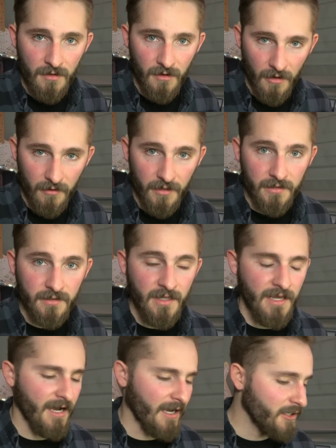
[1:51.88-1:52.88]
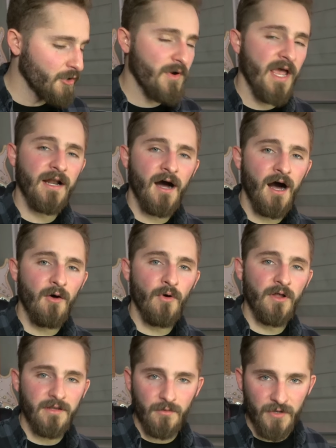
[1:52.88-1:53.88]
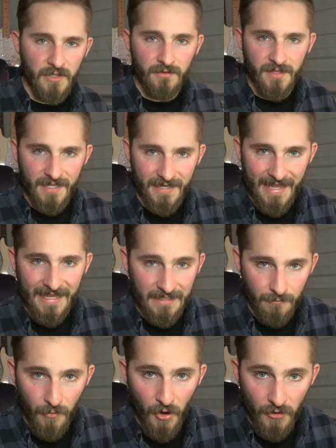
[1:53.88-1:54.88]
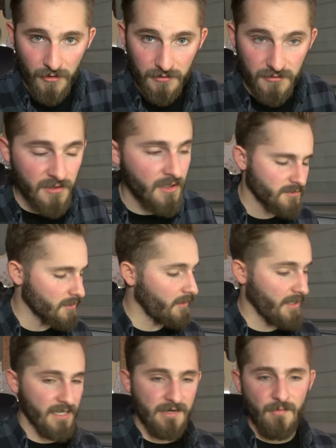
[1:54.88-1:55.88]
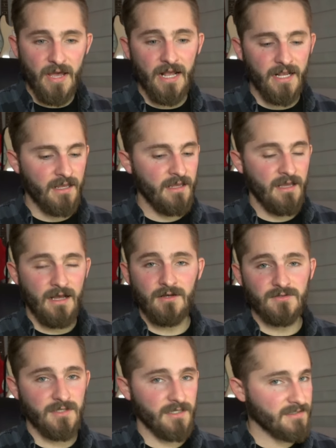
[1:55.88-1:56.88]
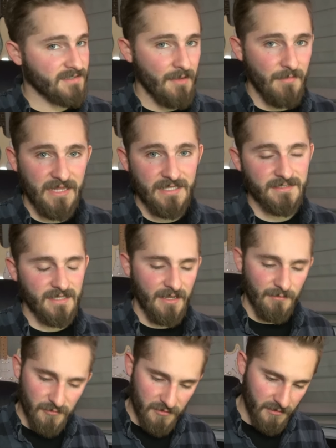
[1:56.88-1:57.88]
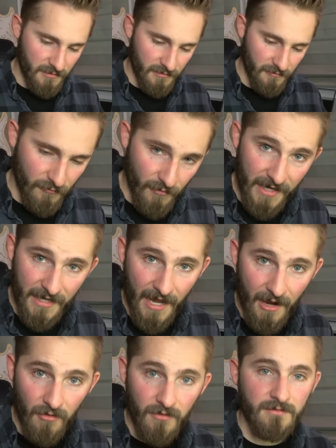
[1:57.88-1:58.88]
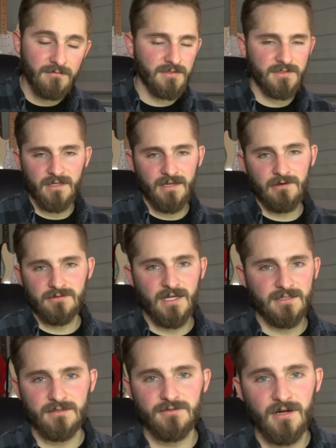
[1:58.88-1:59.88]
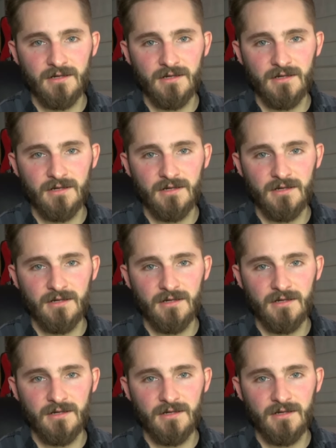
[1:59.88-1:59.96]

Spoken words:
all right? I knew we had a hot one and we only had 8 bars. So I hit him back, I was like, send me these stems right now. Just kidding, I was actually trying